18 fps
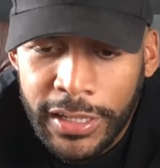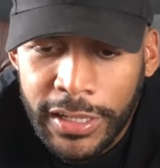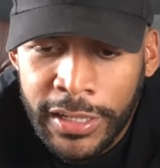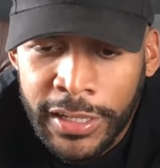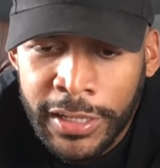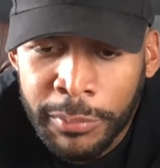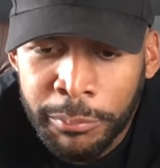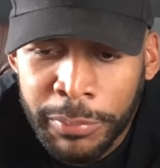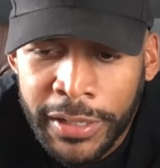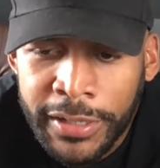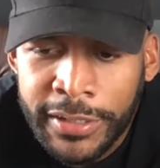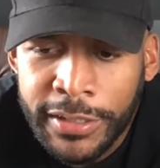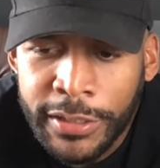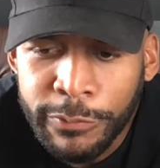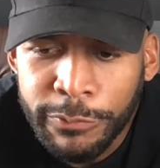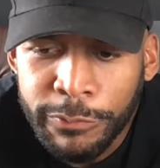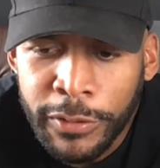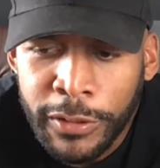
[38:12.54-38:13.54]
And by
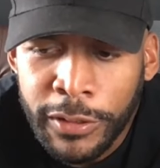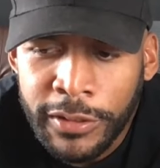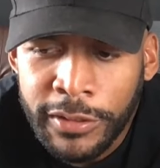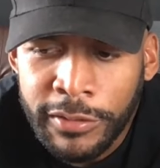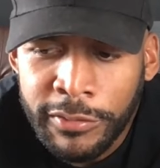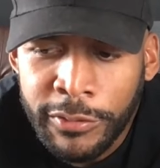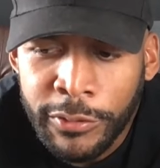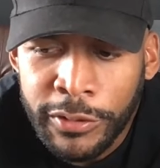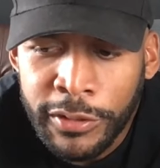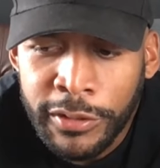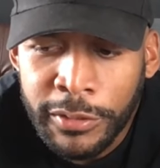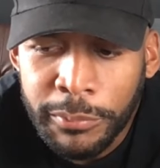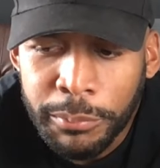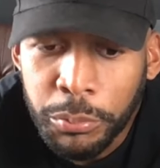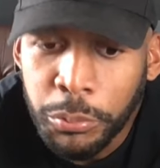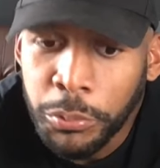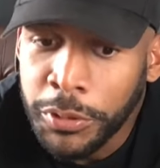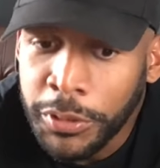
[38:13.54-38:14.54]
default, it's going to
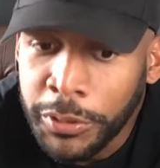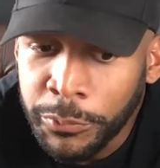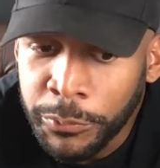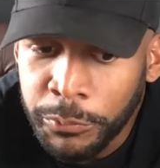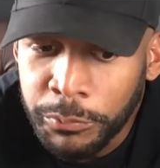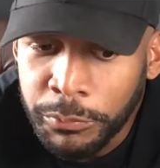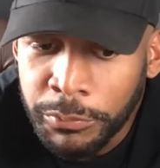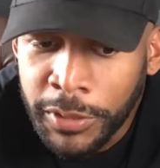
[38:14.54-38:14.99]
look pretty